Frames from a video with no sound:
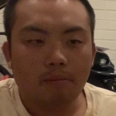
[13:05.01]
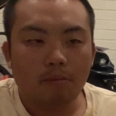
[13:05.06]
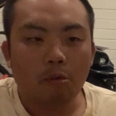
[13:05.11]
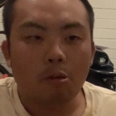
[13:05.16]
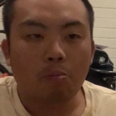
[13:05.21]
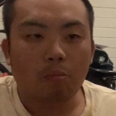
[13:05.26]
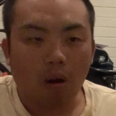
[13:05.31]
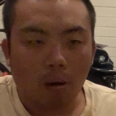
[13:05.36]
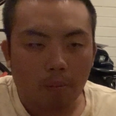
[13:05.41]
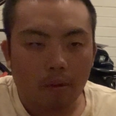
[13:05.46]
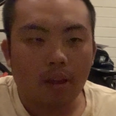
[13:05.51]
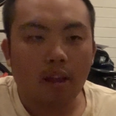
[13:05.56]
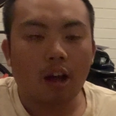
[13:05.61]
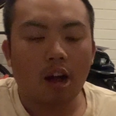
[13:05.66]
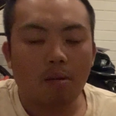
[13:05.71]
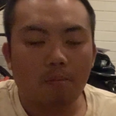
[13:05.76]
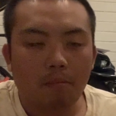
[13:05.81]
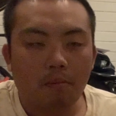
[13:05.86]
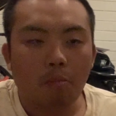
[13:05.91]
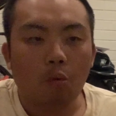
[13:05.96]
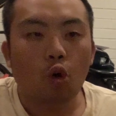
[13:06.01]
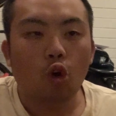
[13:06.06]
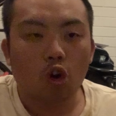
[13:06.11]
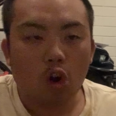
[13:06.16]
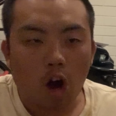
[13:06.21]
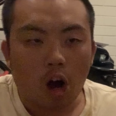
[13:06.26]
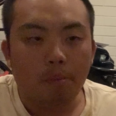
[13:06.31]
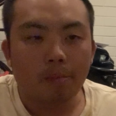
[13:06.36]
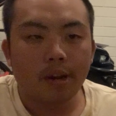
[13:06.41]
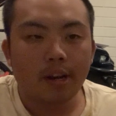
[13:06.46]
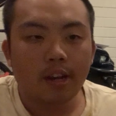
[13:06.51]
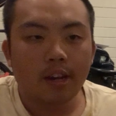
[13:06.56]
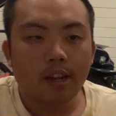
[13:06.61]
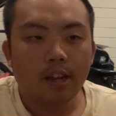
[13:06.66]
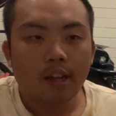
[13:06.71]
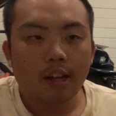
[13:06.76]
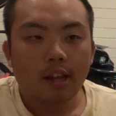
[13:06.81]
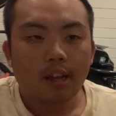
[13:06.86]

will probably become more common